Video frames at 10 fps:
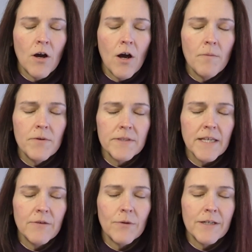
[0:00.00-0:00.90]
almost
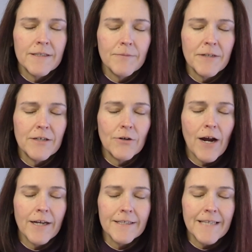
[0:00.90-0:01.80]
like when somebody
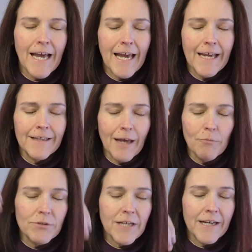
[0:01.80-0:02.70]
cracks that egg, that
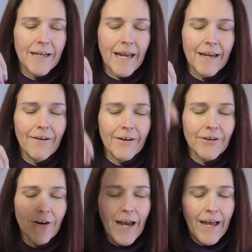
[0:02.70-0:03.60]
pretend egg on
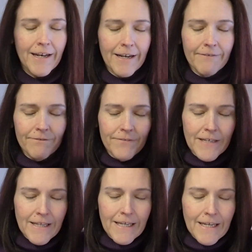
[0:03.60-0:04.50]
your head, and
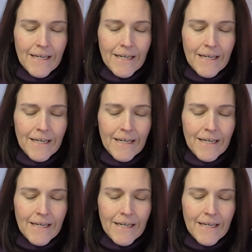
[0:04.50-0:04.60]
feel it